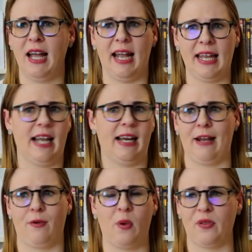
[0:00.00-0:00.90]
Again, I
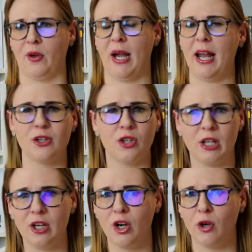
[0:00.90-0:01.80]
don't know if they're
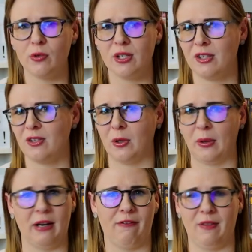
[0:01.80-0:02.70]
actually ghosts
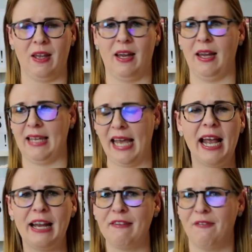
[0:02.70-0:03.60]
or if they
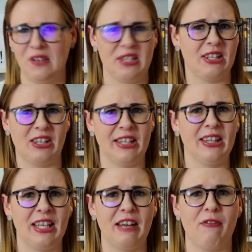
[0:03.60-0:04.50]
can physically
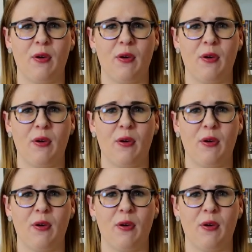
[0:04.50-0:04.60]
leave,